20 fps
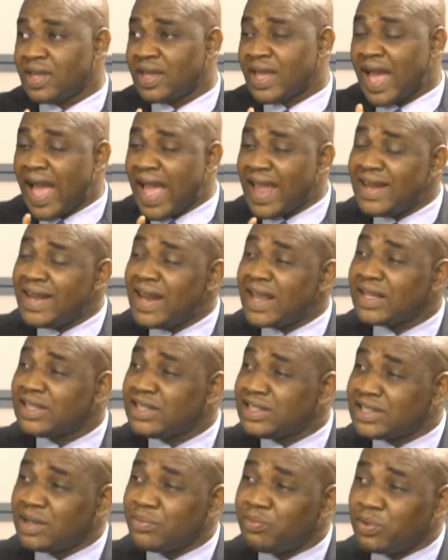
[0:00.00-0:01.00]
INEC
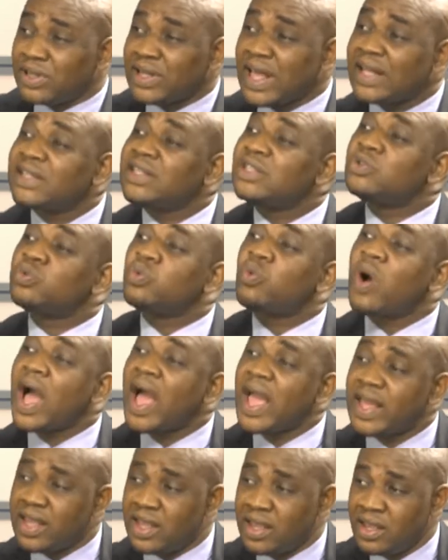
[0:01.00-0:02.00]
is that is
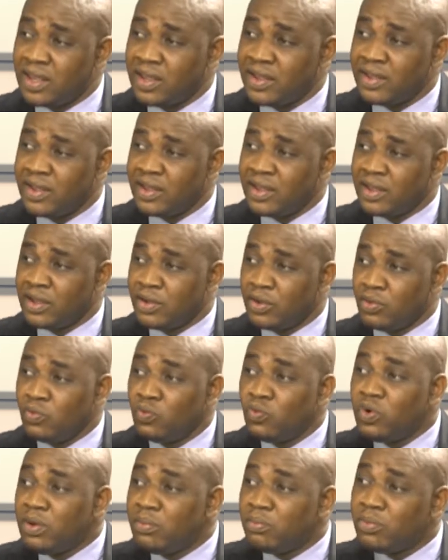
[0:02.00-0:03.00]
why
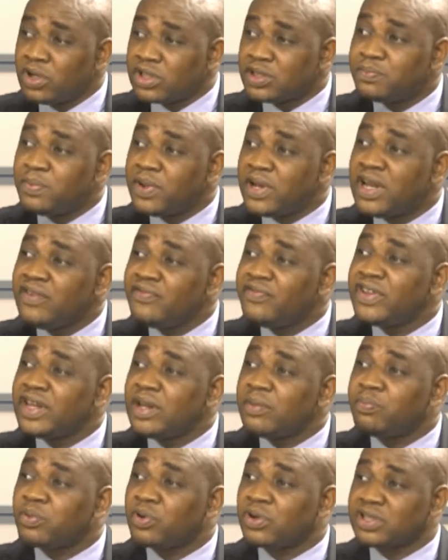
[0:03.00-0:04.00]
we must believe in
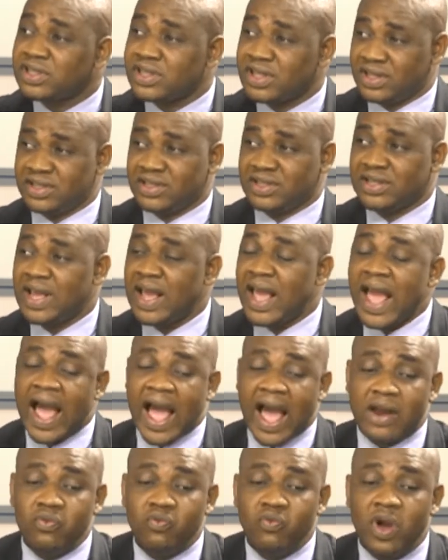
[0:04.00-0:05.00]
the process.
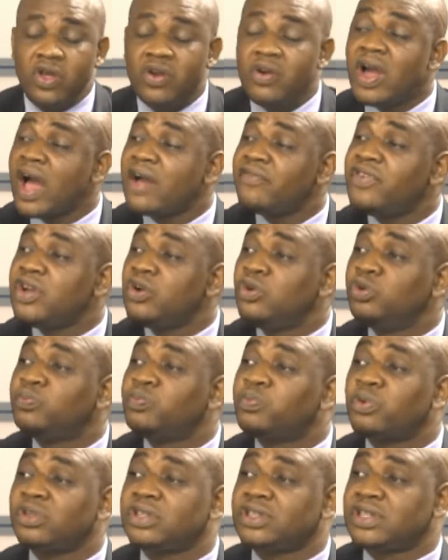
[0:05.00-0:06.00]
And when you have a good
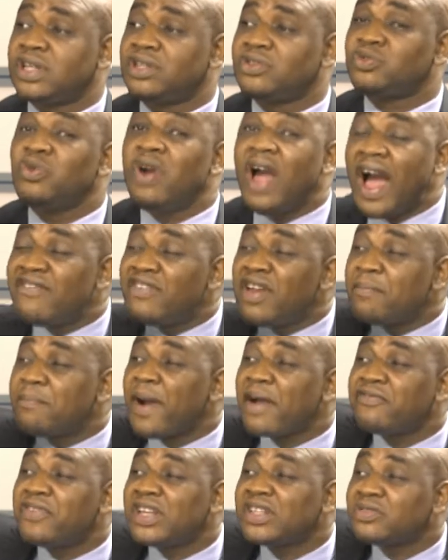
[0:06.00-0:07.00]
process, you have a
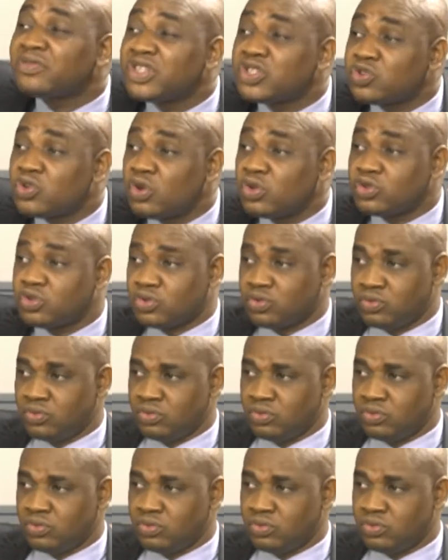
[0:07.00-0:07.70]
perfect result.